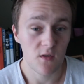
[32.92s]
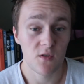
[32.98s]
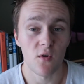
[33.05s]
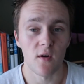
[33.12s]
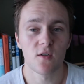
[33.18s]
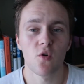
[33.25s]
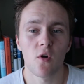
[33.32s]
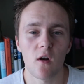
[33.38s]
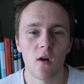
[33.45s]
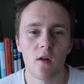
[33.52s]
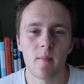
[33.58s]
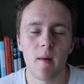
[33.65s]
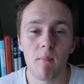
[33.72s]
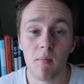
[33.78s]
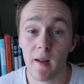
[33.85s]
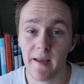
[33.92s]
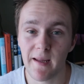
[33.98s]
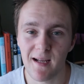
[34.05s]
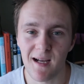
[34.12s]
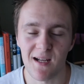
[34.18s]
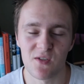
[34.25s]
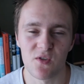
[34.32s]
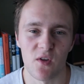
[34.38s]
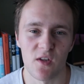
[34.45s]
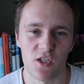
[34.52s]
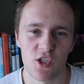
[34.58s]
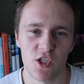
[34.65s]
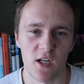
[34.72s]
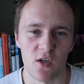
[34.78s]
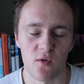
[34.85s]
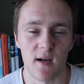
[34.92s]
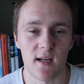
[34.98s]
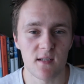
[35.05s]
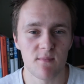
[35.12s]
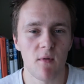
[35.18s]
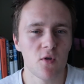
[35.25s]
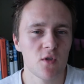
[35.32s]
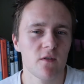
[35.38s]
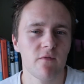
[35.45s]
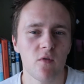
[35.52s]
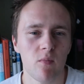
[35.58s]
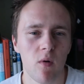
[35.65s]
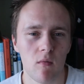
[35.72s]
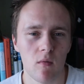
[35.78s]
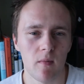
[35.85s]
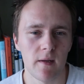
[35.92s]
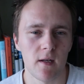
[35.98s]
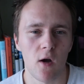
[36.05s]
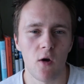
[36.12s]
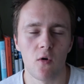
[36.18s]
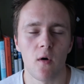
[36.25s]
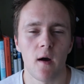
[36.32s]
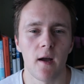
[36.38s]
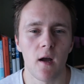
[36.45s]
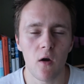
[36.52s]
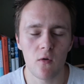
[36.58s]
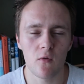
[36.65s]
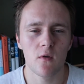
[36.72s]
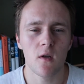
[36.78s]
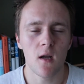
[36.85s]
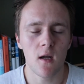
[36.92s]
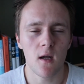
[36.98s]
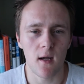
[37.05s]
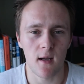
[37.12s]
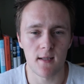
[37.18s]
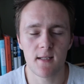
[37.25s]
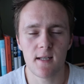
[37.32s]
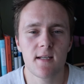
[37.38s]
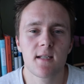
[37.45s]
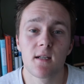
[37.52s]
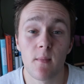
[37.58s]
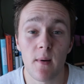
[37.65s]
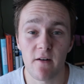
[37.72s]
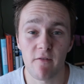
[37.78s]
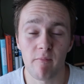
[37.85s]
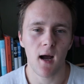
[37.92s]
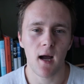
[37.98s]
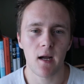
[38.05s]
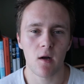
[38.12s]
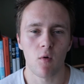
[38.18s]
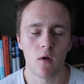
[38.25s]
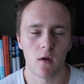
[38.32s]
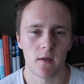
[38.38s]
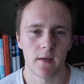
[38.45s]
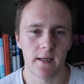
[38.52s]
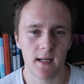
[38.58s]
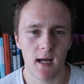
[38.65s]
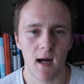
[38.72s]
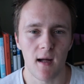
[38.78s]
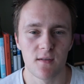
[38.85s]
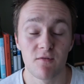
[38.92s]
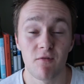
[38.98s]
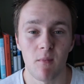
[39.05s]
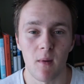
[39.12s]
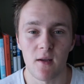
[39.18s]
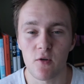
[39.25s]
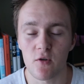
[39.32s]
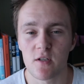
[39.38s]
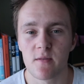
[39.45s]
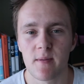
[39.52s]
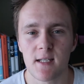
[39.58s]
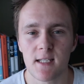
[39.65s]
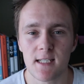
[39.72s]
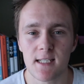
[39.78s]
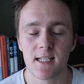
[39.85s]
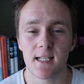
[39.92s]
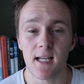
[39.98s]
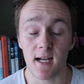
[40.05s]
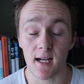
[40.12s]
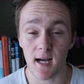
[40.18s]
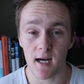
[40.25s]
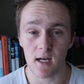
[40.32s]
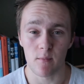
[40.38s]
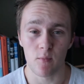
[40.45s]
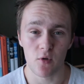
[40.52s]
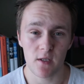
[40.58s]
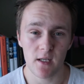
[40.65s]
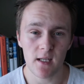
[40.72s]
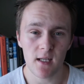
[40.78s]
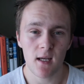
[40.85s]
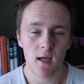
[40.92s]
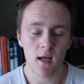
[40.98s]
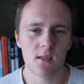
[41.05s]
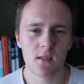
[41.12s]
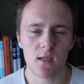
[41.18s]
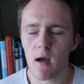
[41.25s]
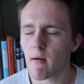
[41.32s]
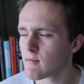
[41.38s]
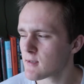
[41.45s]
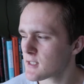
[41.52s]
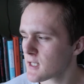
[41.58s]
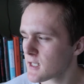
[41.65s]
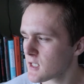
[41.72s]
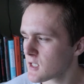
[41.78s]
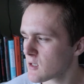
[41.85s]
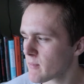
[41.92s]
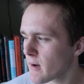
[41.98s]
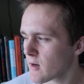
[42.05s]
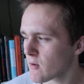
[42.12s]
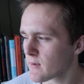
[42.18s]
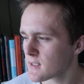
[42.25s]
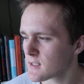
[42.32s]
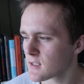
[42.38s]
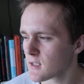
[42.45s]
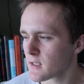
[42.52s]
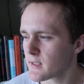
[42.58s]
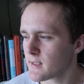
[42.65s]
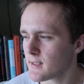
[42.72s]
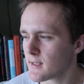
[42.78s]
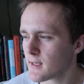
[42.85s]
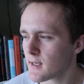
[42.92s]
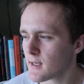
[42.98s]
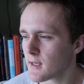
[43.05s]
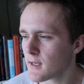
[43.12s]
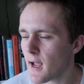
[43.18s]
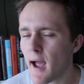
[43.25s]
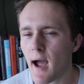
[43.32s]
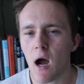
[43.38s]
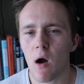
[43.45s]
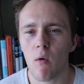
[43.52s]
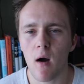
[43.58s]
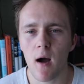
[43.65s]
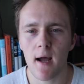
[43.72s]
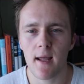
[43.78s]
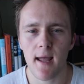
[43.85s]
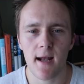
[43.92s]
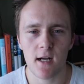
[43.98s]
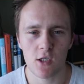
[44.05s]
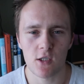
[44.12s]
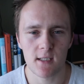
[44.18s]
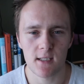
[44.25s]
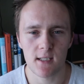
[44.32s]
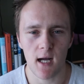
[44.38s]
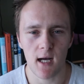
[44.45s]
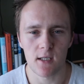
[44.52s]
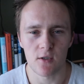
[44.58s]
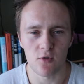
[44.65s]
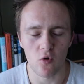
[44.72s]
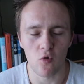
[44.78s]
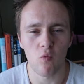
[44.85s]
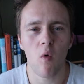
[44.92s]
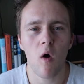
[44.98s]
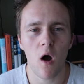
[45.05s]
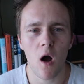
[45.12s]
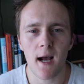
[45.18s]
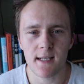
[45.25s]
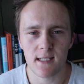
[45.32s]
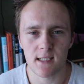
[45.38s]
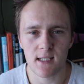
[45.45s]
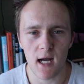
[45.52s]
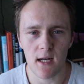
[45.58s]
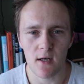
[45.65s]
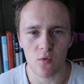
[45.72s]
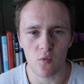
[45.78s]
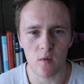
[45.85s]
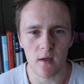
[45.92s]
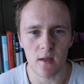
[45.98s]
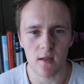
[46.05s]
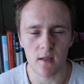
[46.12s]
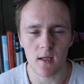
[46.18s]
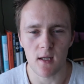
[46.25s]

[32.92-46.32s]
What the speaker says: So I talk a lot about playing cards on this channel. As most of you probably know, I own a decent amount of high quality cards from like USPCC and Cardamundi. I was thinking about it recently, how I actually started, or what I started with